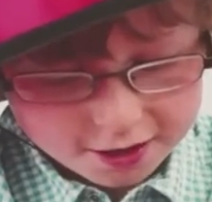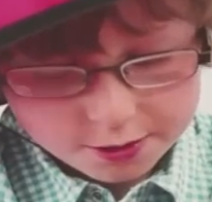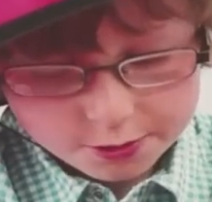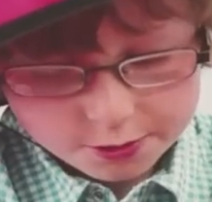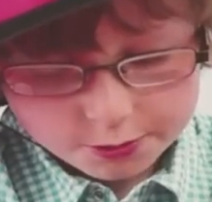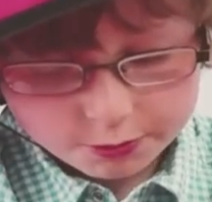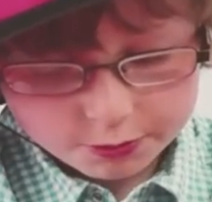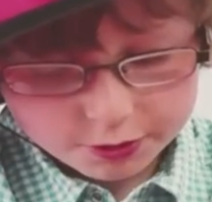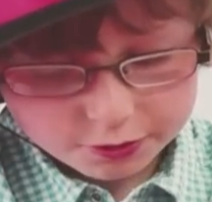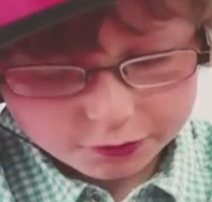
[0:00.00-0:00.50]

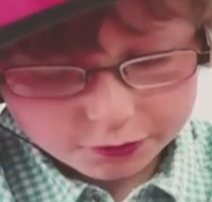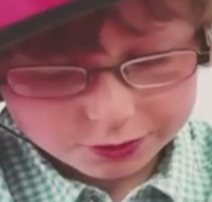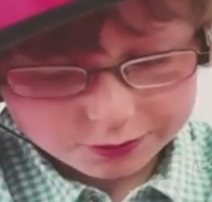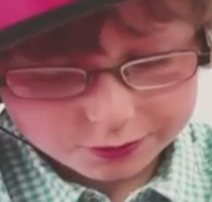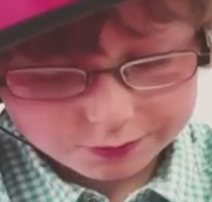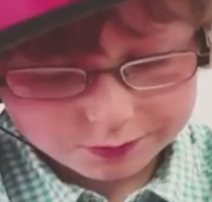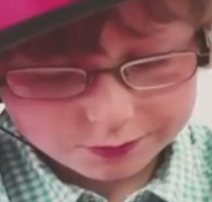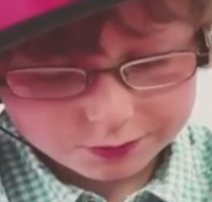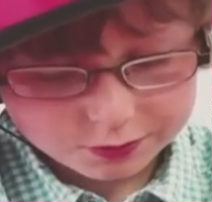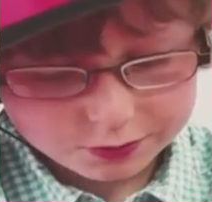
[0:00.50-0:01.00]

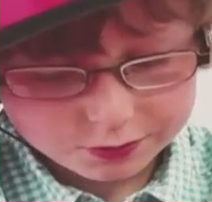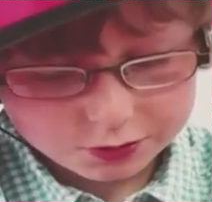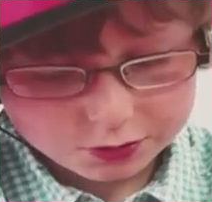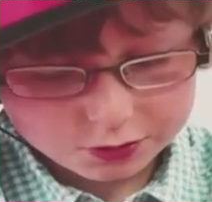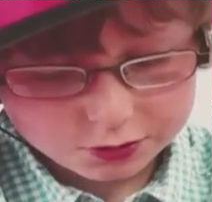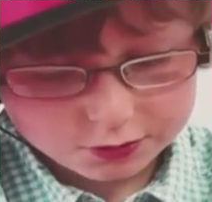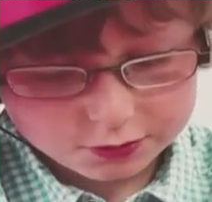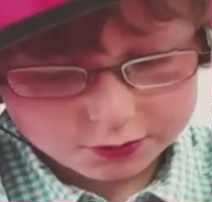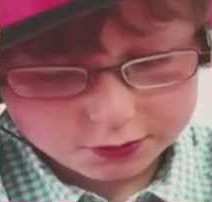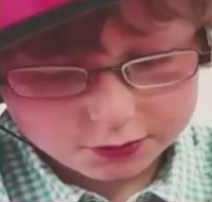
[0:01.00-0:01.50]
Welcome
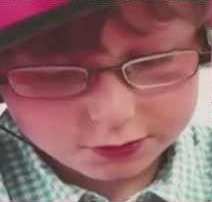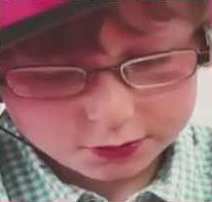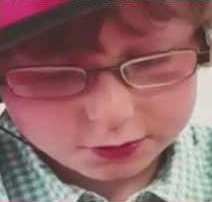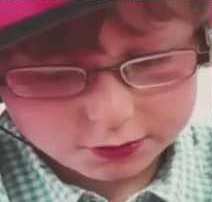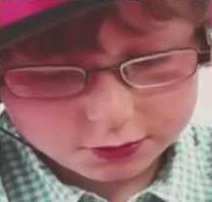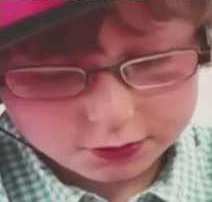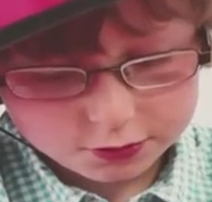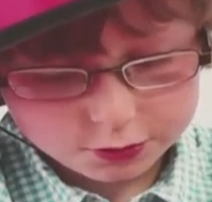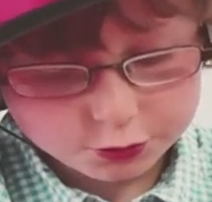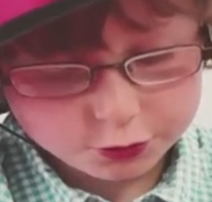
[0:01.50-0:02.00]

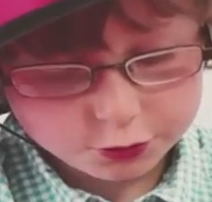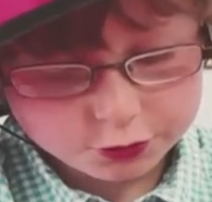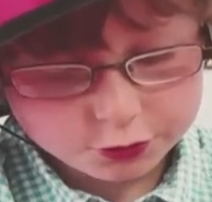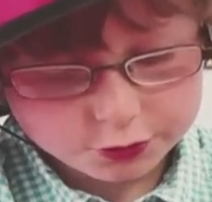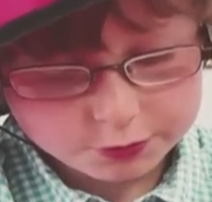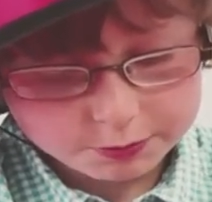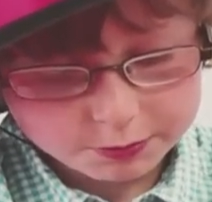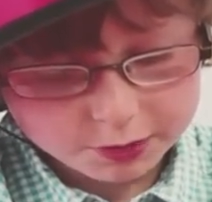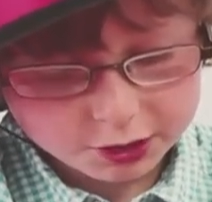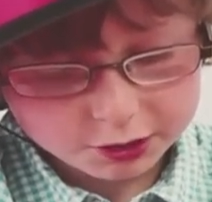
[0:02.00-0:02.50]
to the
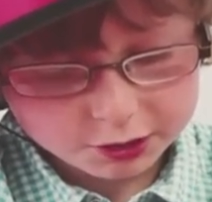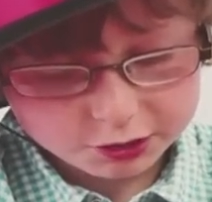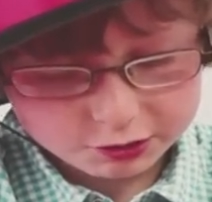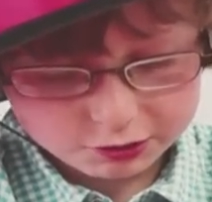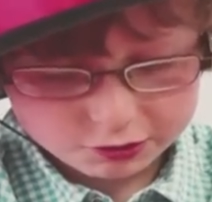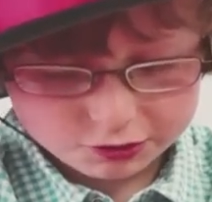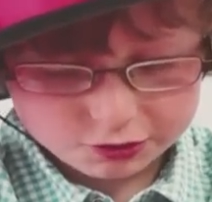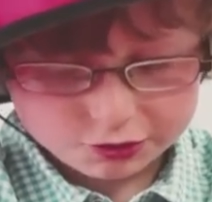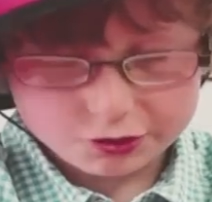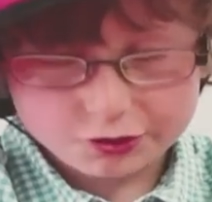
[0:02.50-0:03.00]
magic
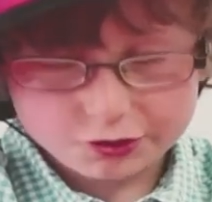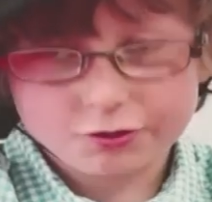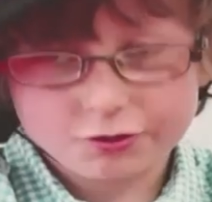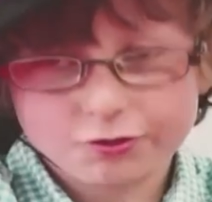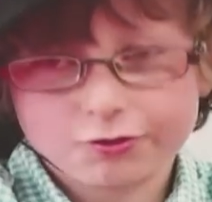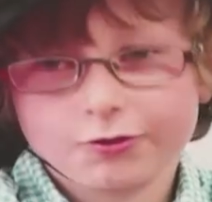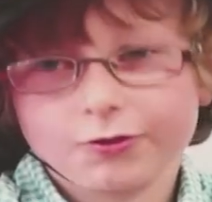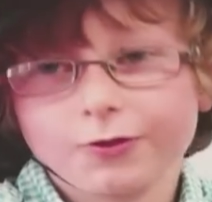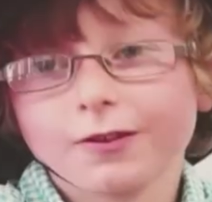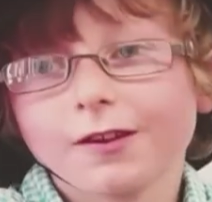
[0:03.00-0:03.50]

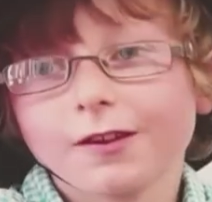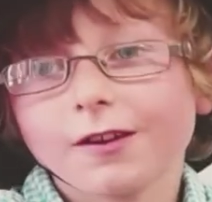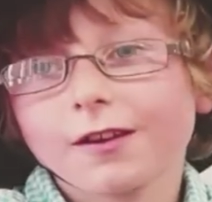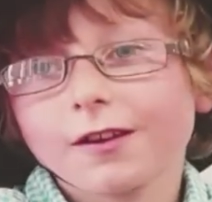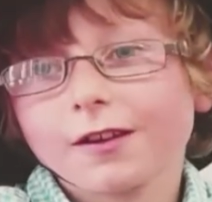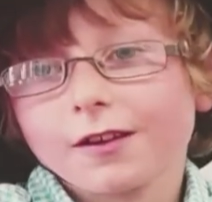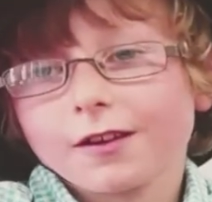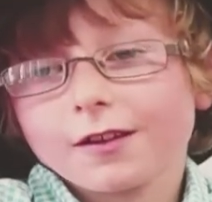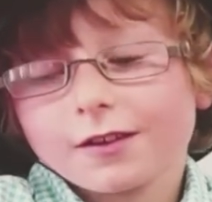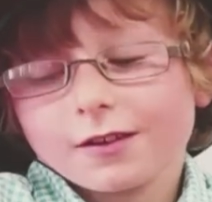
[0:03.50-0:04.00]
show.
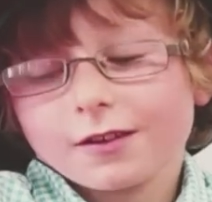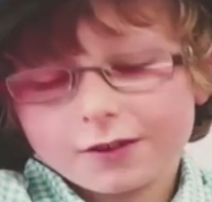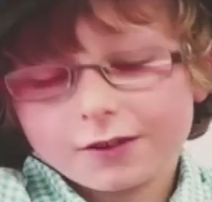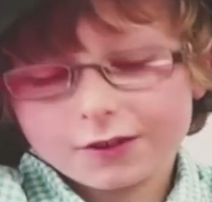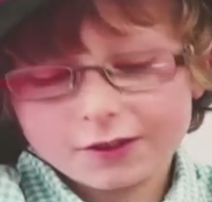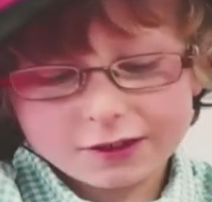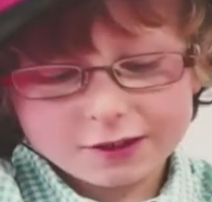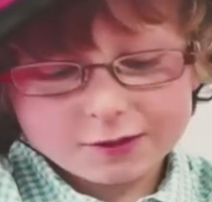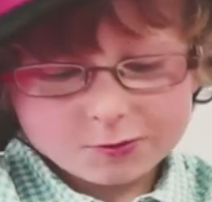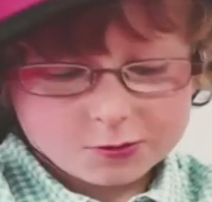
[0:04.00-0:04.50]
I
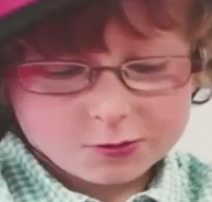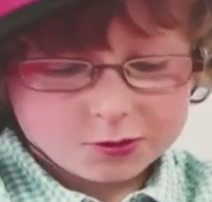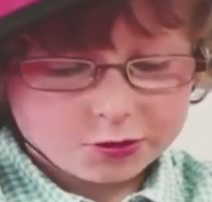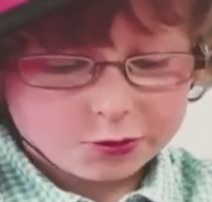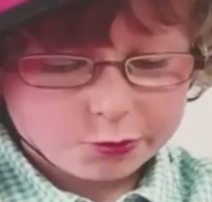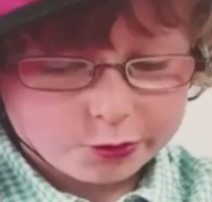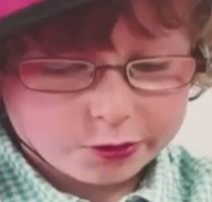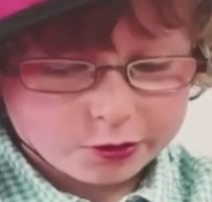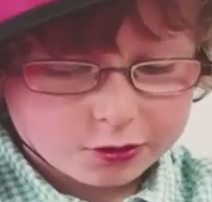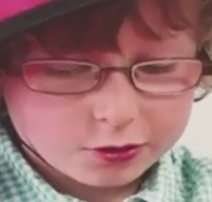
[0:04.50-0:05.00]
am
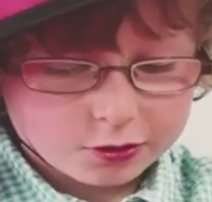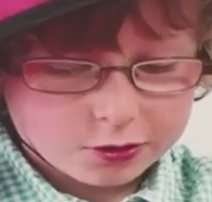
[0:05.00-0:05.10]
going